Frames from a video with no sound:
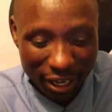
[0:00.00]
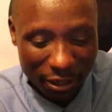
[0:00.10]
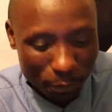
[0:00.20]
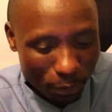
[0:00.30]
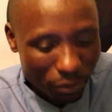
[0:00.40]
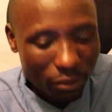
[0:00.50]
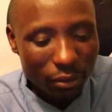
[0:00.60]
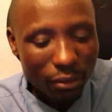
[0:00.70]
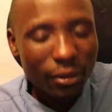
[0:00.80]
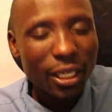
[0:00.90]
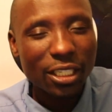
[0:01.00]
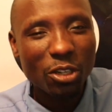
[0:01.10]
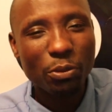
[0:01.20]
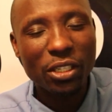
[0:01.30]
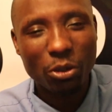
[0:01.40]
It's
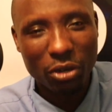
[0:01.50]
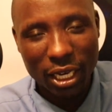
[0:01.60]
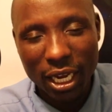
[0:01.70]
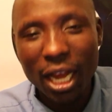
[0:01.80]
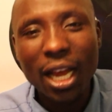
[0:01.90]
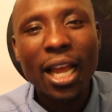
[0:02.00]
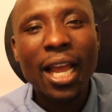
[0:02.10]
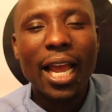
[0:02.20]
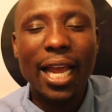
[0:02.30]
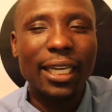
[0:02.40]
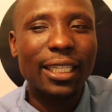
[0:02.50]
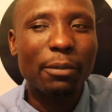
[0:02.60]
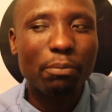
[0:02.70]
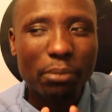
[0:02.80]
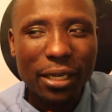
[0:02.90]
not been so clear. And
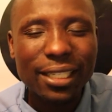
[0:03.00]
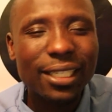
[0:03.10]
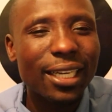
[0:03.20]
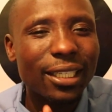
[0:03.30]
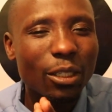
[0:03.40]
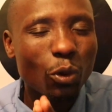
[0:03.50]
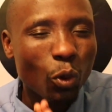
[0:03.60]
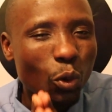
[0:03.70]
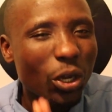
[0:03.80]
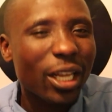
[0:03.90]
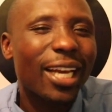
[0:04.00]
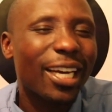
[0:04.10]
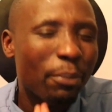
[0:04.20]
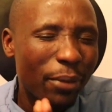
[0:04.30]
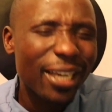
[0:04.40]
the president, Uhuru
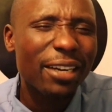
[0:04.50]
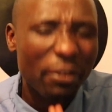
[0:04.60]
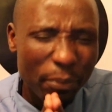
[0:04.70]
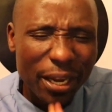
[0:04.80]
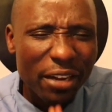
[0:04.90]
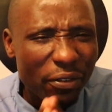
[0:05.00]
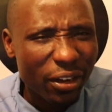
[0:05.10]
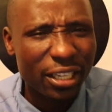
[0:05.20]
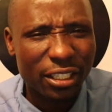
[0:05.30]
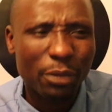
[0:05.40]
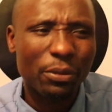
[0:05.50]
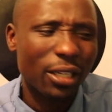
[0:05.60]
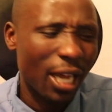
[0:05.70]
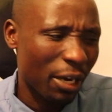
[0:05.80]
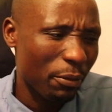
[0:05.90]
Kenyatta, made many foreign
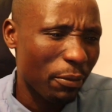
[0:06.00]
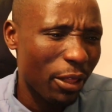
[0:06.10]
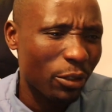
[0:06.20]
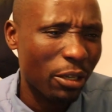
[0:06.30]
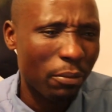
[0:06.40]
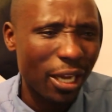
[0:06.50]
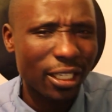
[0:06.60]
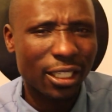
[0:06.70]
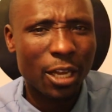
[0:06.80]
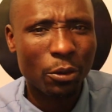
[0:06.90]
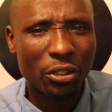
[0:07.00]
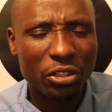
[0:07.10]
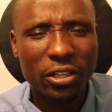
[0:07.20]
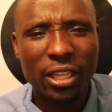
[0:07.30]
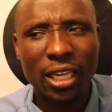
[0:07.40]
trips. I remember there was a budget that was
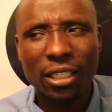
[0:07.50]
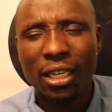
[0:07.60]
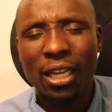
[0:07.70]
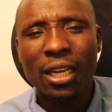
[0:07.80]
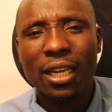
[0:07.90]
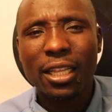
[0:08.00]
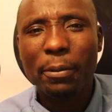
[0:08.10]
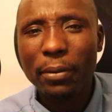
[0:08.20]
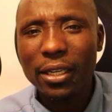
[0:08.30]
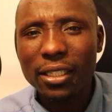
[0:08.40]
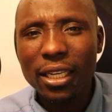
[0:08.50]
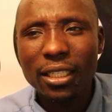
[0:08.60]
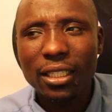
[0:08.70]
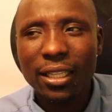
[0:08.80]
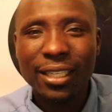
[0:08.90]
showing that the
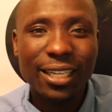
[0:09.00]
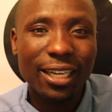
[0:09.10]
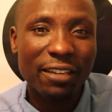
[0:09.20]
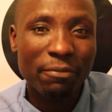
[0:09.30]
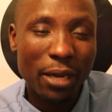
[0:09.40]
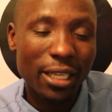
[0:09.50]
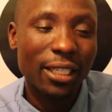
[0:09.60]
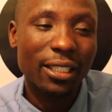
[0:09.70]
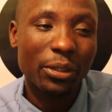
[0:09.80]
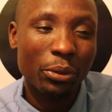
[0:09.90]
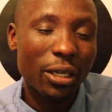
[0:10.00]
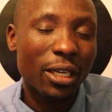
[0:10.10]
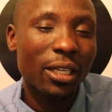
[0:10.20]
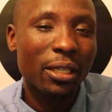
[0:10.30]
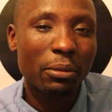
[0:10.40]
president, the executive budget,
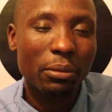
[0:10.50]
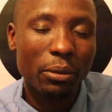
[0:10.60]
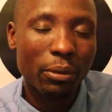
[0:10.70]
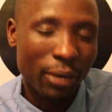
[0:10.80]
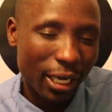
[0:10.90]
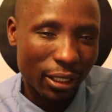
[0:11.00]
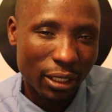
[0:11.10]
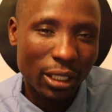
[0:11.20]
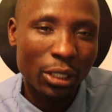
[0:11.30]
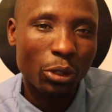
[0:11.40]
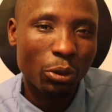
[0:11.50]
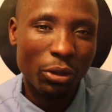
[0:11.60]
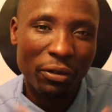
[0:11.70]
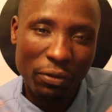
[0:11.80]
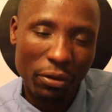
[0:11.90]
really went into
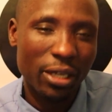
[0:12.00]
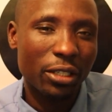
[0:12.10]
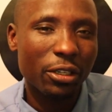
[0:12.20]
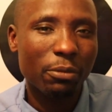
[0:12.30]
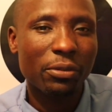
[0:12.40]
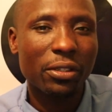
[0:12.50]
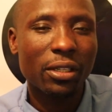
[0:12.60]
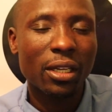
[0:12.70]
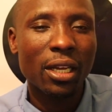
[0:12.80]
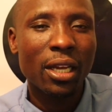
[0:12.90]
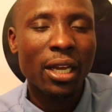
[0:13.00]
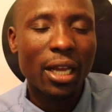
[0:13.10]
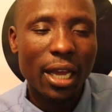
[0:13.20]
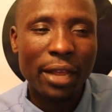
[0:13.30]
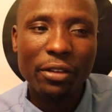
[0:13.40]
the foreign trips.
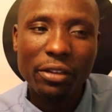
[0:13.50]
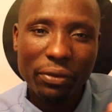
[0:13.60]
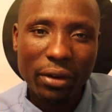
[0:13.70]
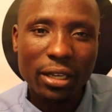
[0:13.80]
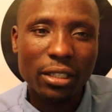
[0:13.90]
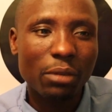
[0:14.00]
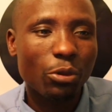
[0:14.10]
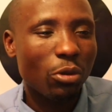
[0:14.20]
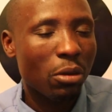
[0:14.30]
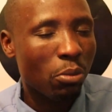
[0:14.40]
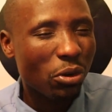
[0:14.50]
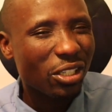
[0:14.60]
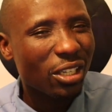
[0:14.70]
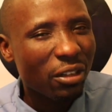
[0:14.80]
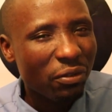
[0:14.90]
And these foreign trips were
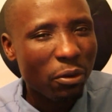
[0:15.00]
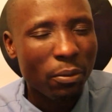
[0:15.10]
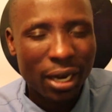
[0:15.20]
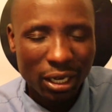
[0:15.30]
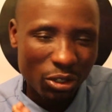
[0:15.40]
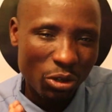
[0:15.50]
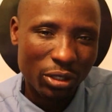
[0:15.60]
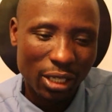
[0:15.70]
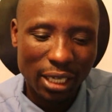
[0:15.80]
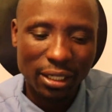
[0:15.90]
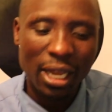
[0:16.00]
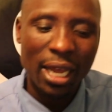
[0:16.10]
mostly for bilateral ties.